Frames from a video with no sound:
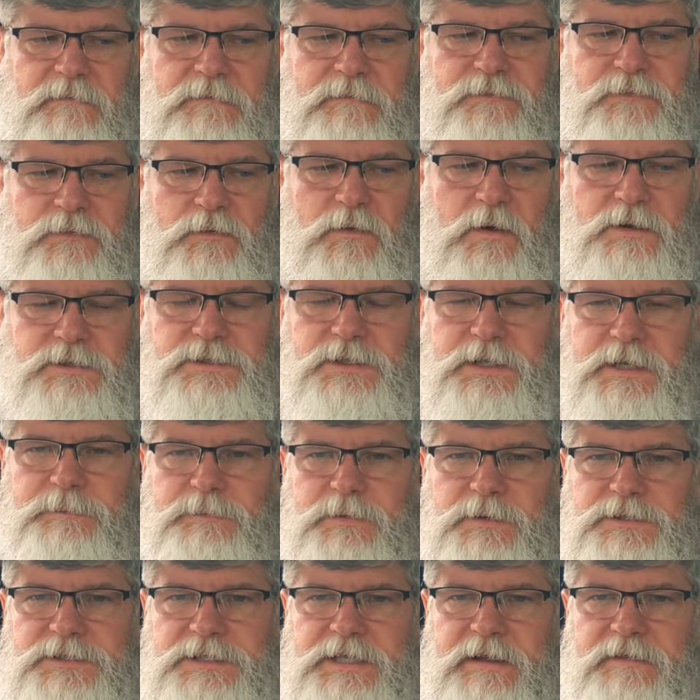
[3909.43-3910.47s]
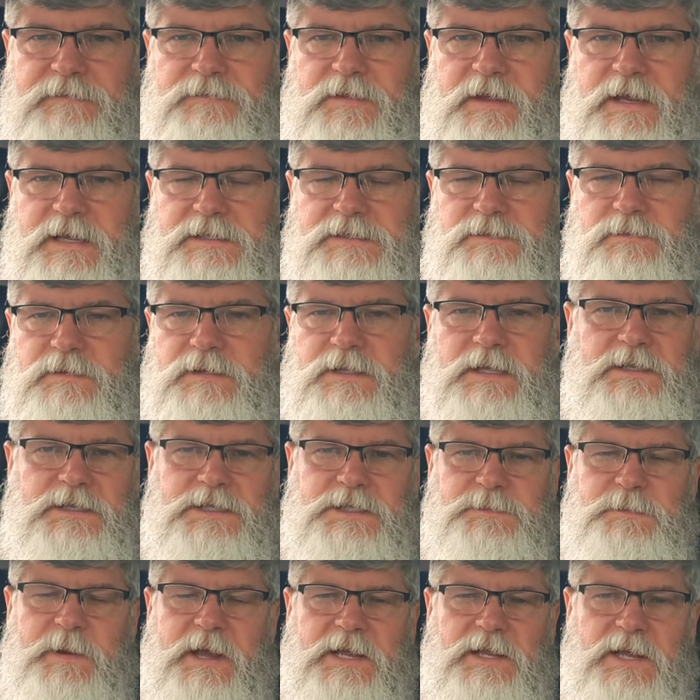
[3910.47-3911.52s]
fraudulently perceive things. Well, they
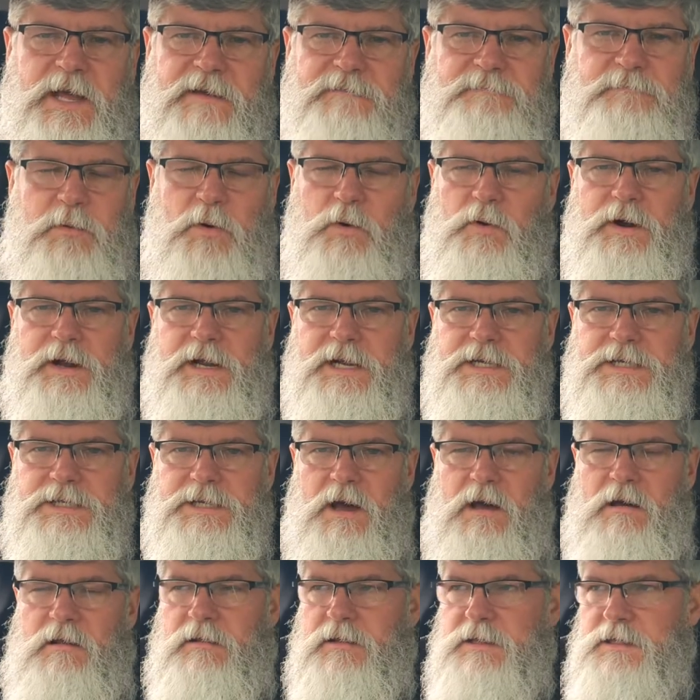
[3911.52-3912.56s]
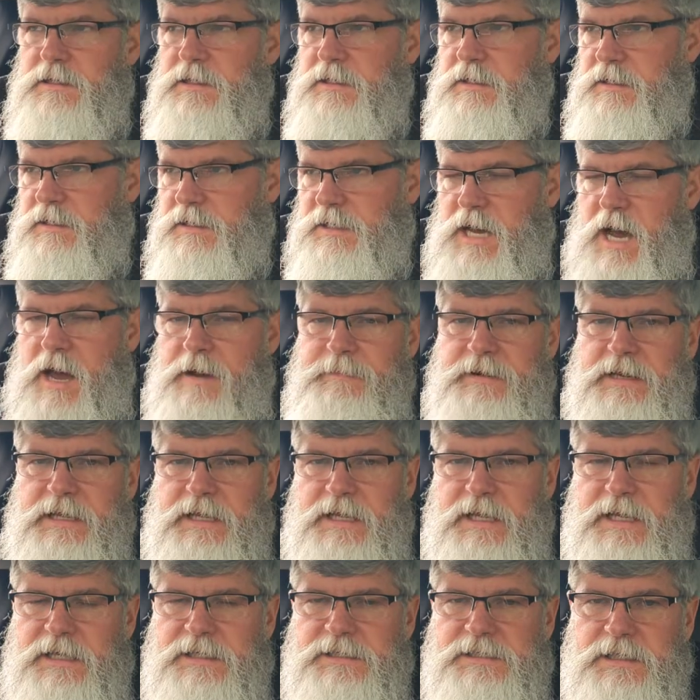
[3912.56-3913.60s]
just make life boring and dull.
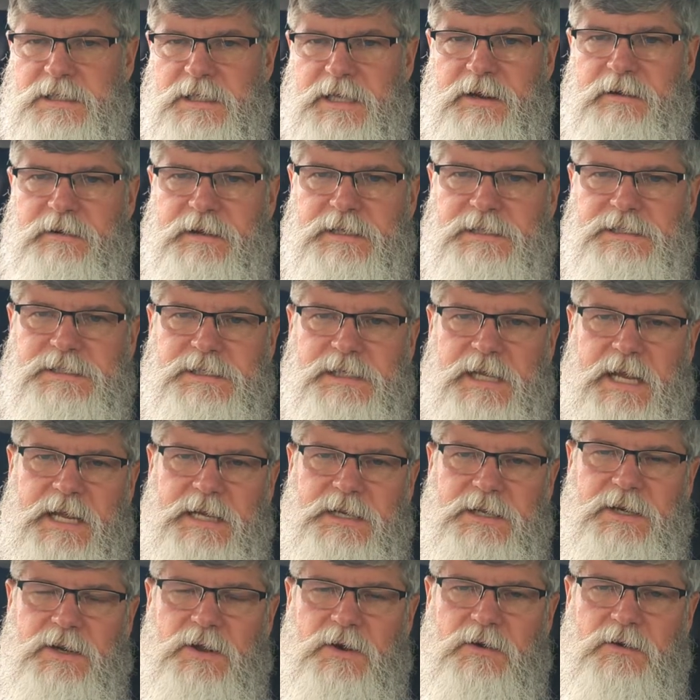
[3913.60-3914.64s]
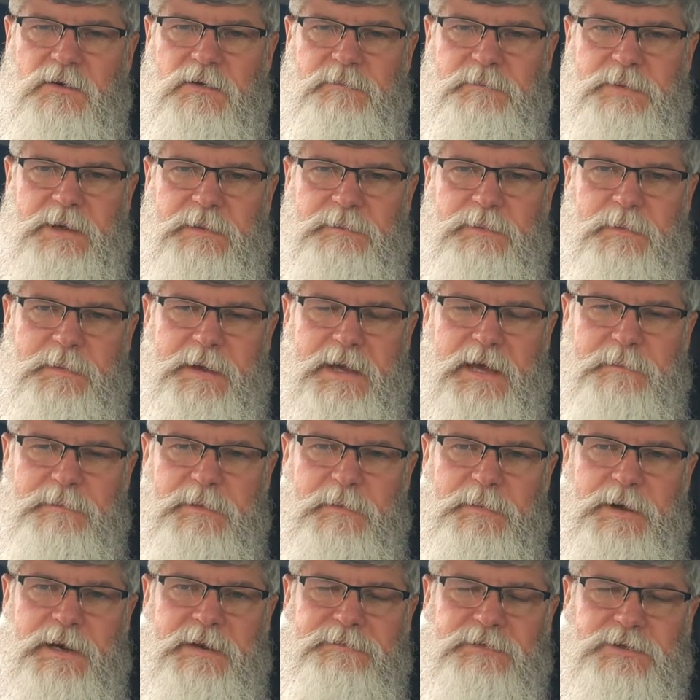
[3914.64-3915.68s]
Comedy is hilarious and, you know, people become
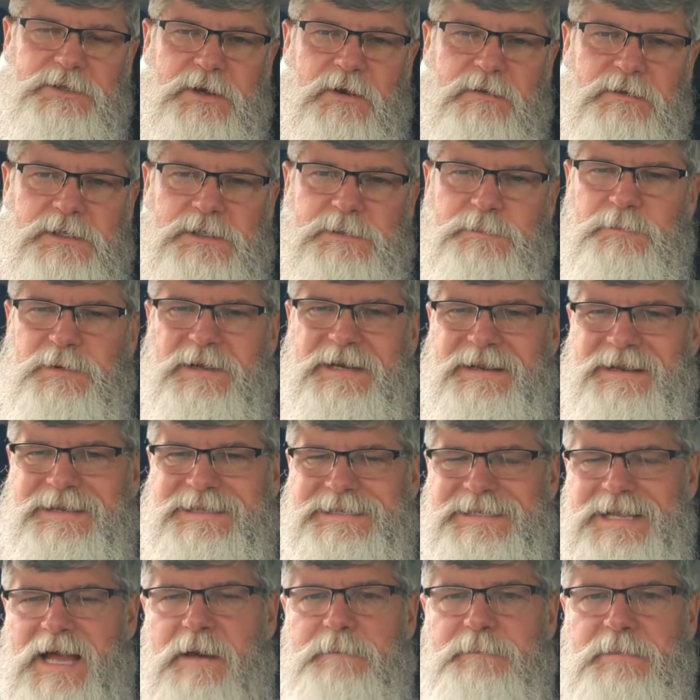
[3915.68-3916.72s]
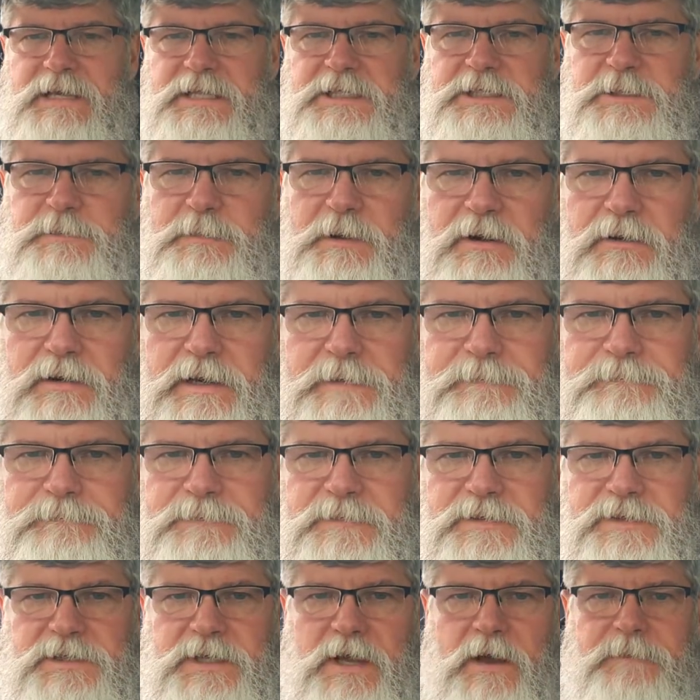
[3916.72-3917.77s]
the butt of jokes, but it's not mean-spirited.
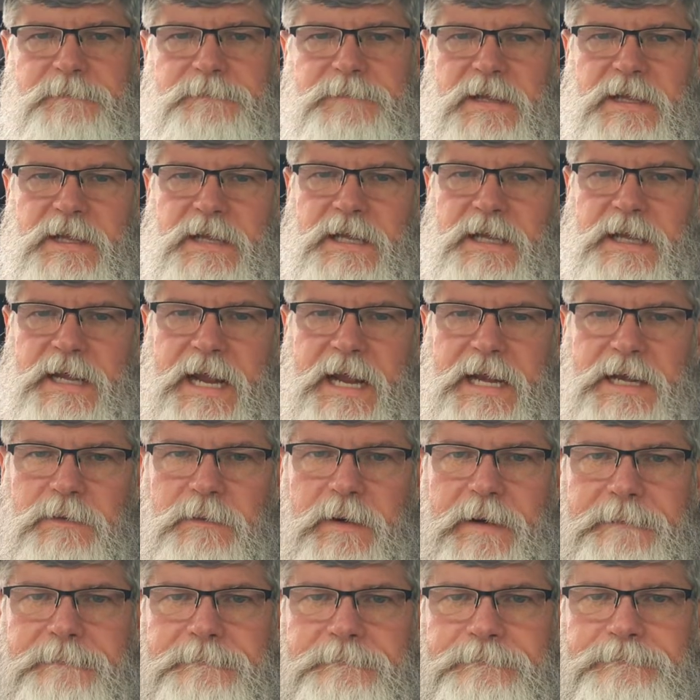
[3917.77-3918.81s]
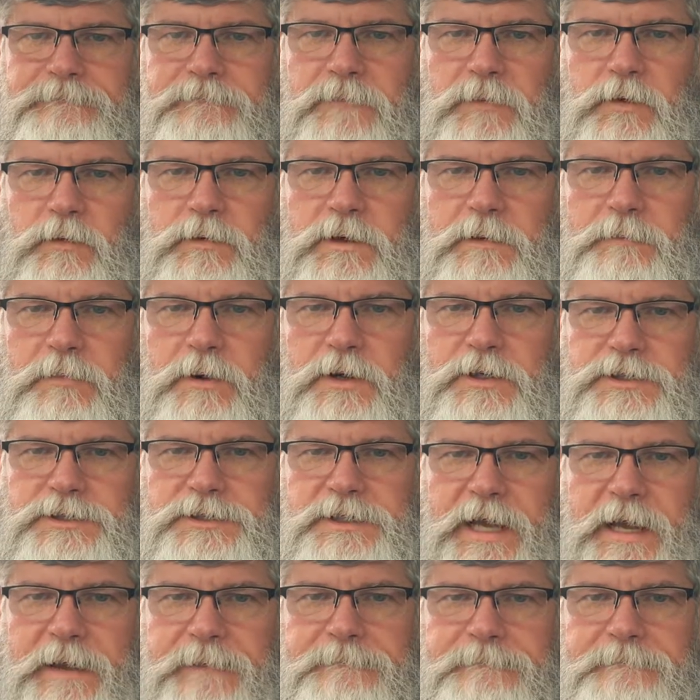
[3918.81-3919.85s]
So anyway, what did Bosch
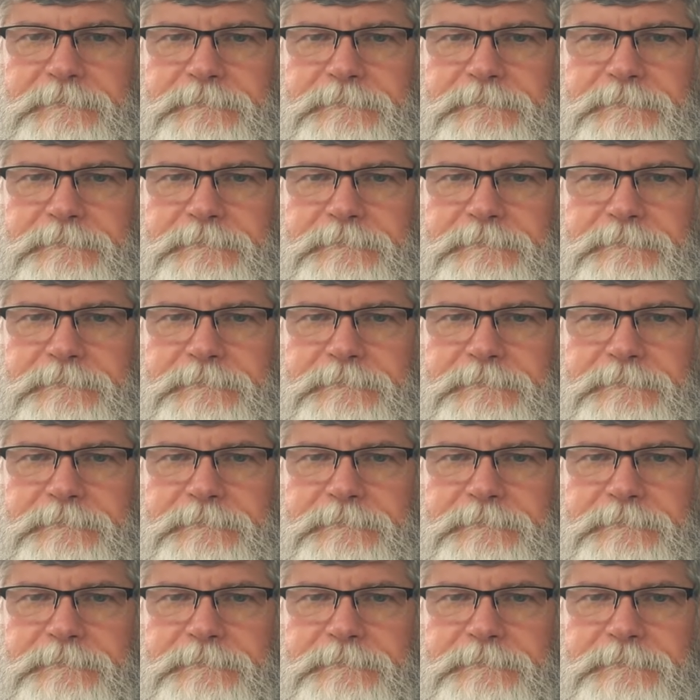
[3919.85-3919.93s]
say?